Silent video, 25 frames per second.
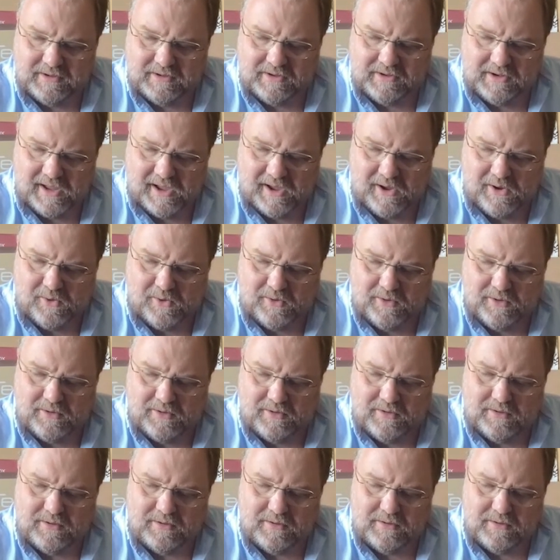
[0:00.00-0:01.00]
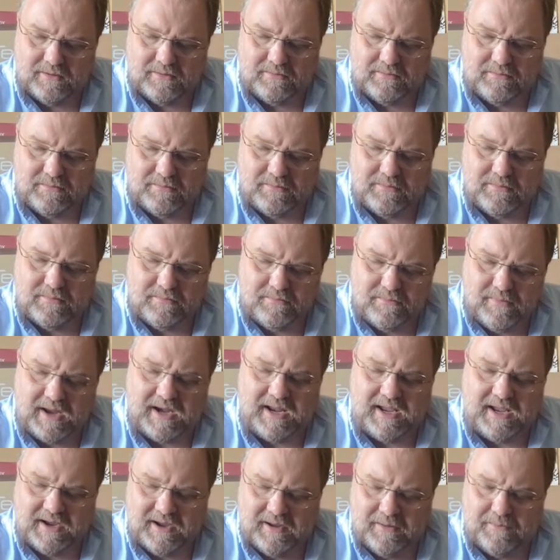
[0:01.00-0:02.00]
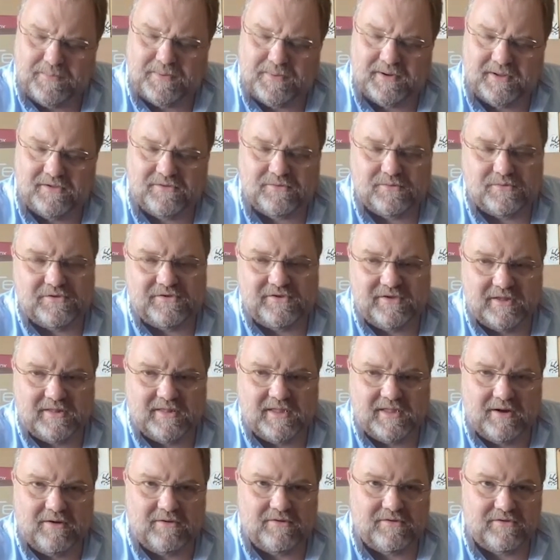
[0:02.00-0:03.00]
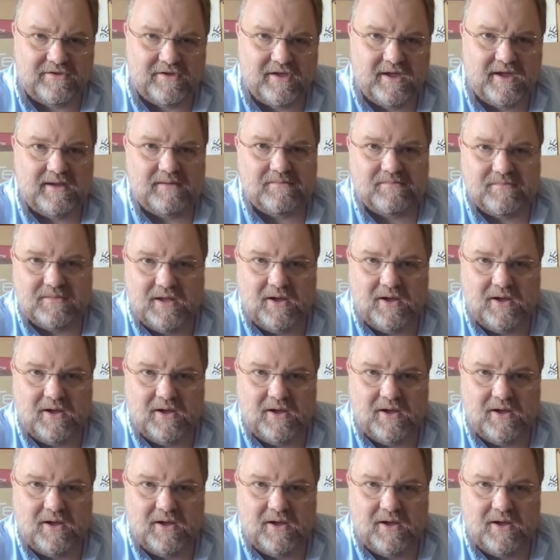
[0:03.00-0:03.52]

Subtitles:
Now, many companies would sit there and say,